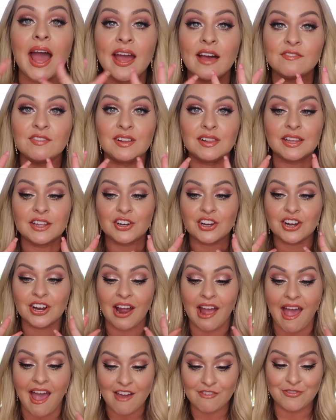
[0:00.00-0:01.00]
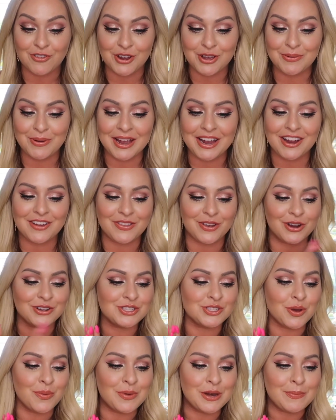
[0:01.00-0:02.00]
I have glitter everywhere. There are
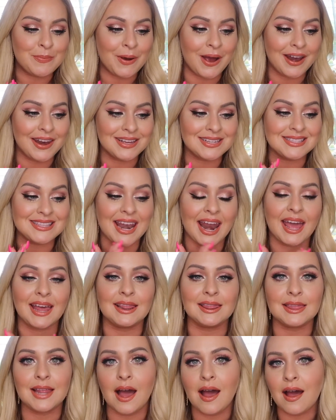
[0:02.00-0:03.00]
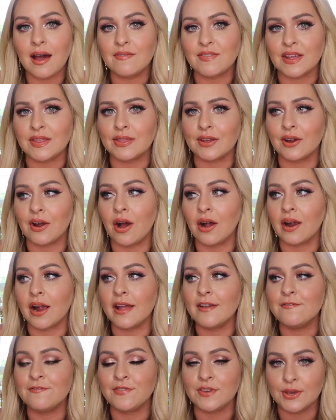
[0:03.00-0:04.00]
so many products that I love and there are
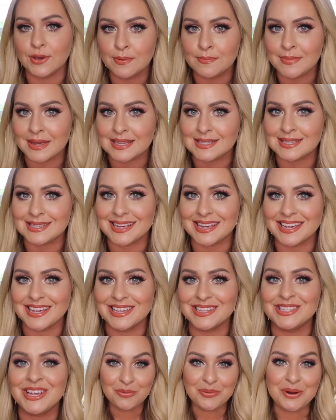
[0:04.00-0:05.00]
a few misses.